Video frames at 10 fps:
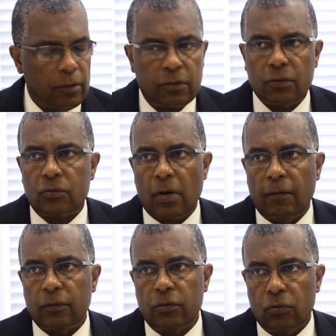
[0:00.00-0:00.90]

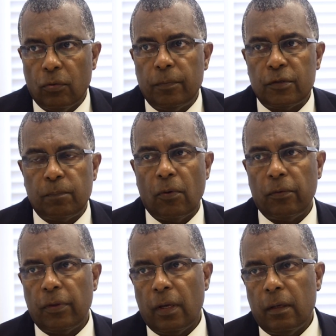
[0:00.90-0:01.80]
chiding the former Prime
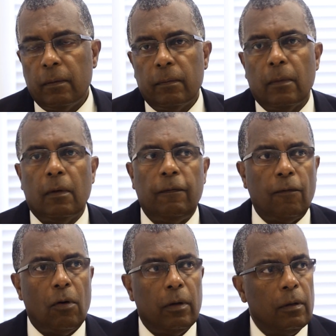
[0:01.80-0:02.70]
Minister about his
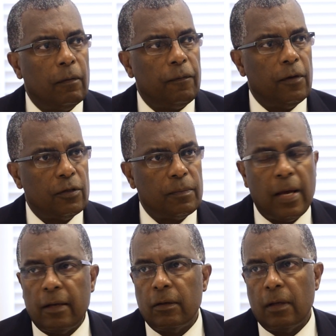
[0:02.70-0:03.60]
performance while in
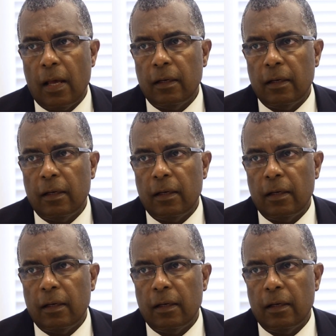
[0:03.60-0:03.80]
government.